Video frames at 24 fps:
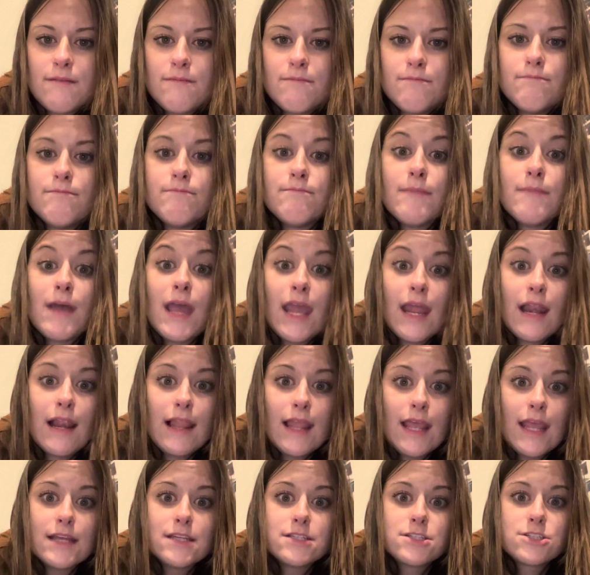
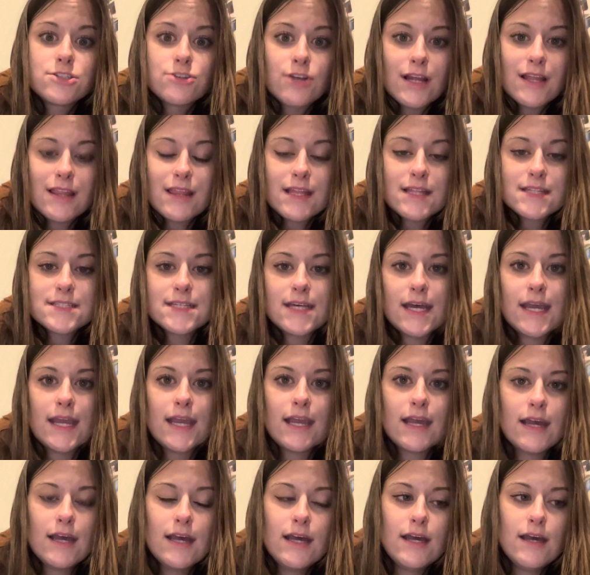mainly strengthens
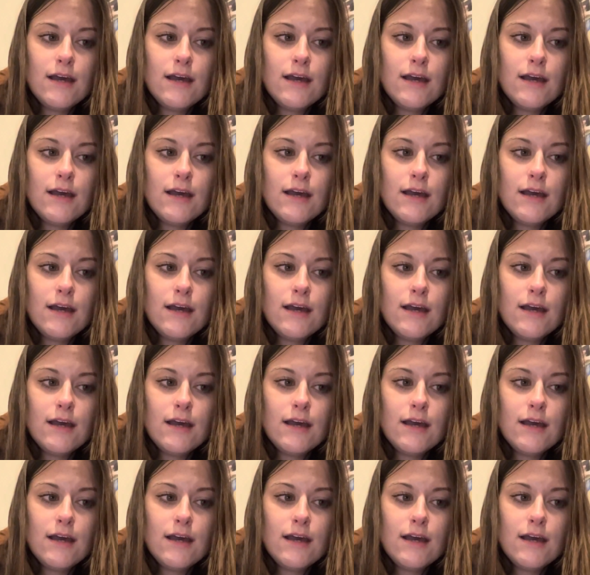like